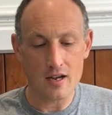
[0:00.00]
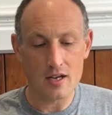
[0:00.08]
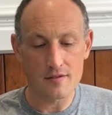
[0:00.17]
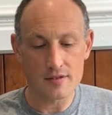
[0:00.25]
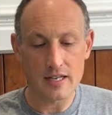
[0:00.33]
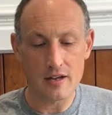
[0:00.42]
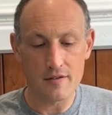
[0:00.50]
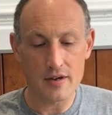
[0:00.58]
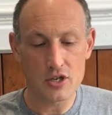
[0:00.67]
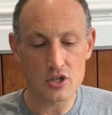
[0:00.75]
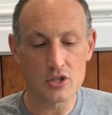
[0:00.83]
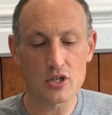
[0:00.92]
kind of
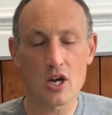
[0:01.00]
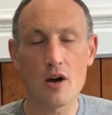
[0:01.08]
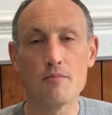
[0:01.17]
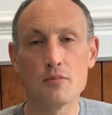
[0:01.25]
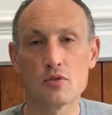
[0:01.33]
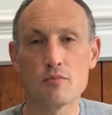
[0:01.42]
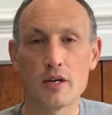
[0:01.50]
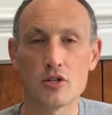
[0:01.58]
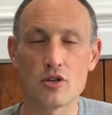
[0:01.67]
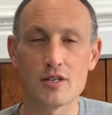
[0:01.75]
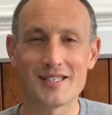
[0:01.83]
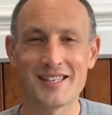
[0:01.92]
salvation that comes by
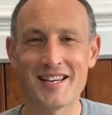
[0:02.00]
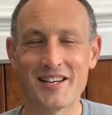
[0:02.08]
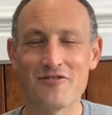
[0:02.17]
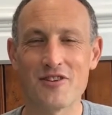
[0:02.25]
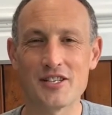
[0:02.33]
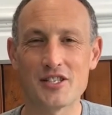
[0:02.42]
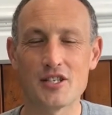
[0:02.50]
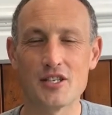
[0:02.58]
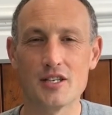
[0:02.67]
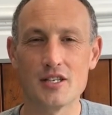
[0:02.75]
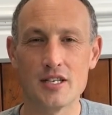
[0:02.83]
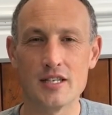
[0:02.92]
trusting in Christ
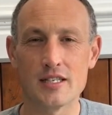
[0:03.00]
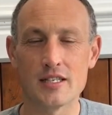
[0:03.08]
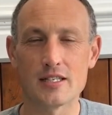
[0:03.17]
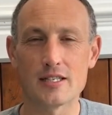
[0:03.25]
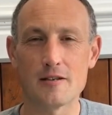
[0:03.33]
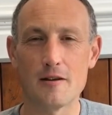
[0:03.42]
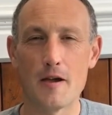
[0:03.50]
Jesus.